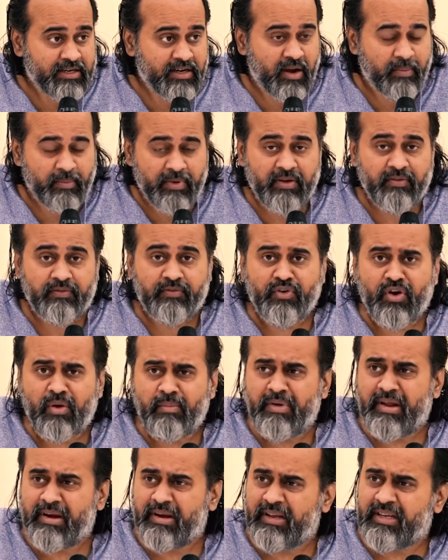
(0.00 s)
coming
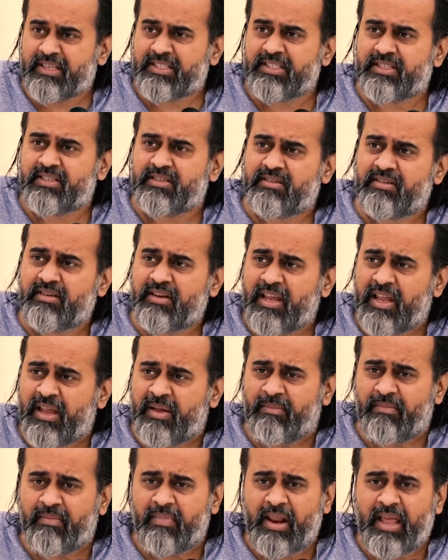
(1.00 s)
from an
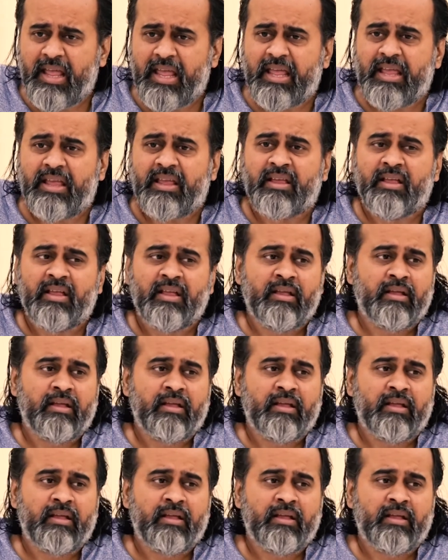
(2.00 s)
extremely